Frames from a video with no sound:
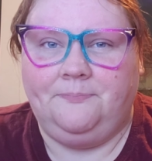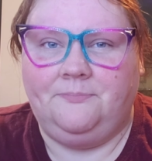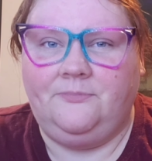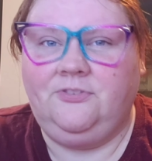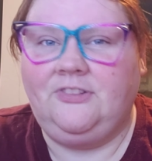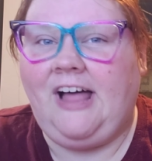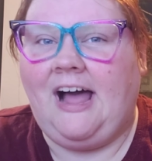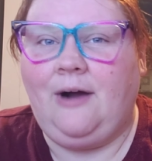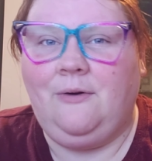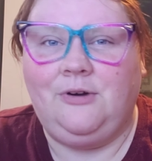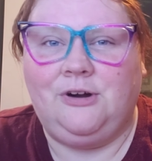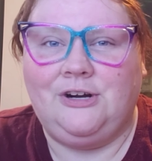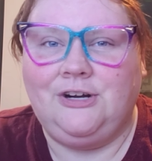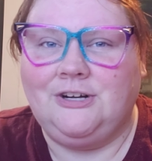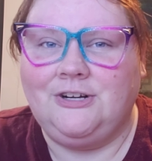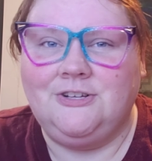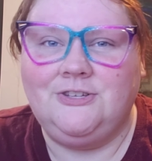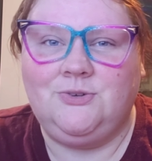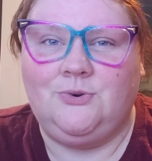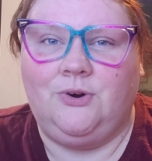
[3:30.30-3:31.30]

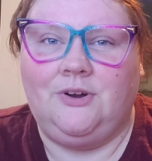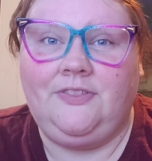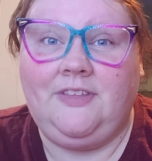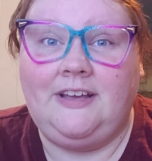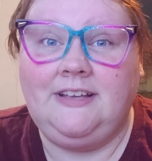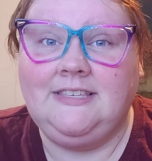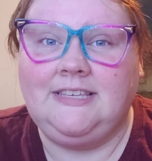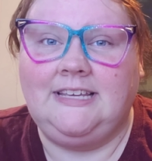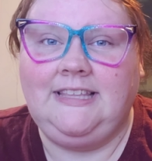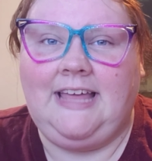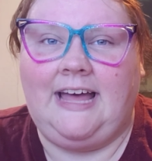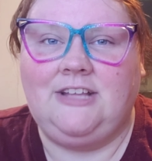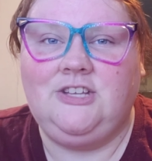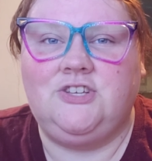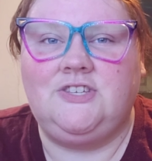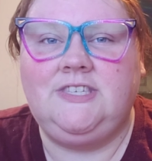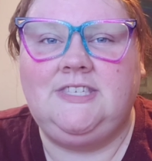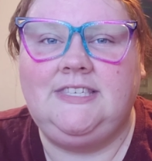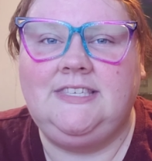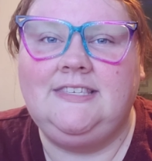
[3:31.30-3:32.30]
flowers or things like that,
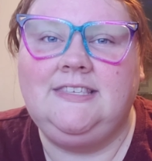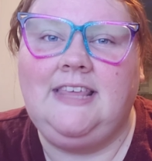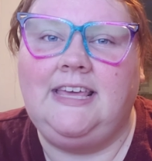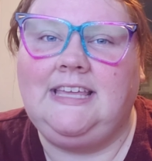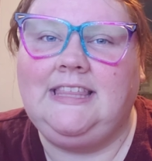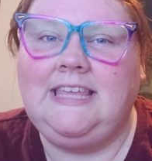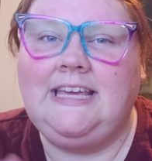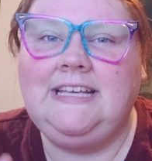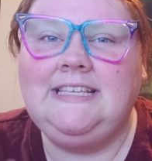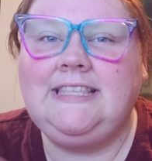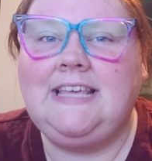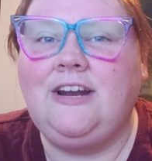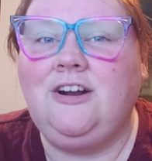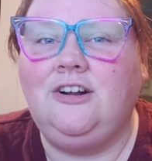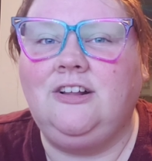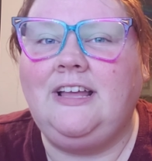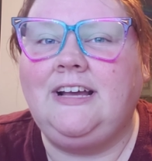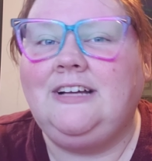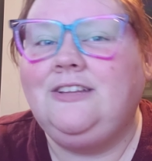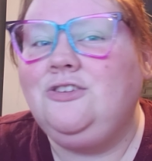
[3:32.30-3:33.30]
just like things that
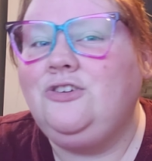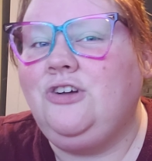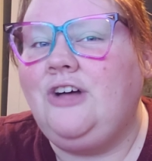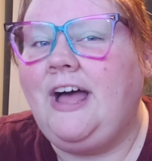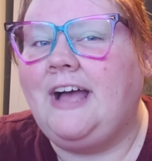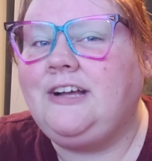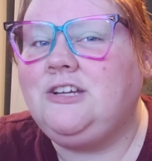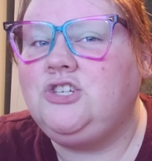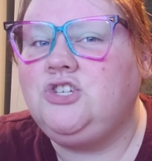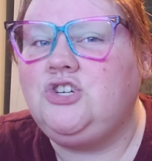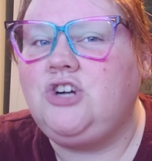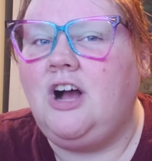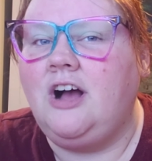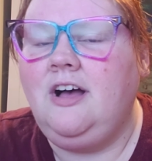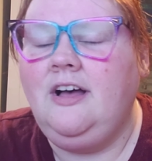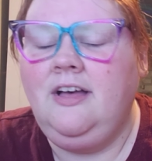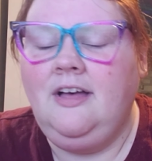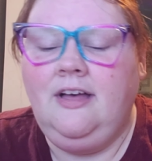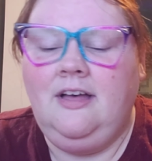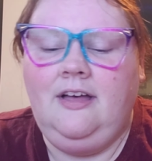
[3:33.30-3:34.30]
are like a little
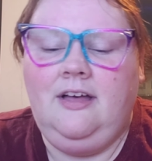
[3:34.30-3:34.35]
extra,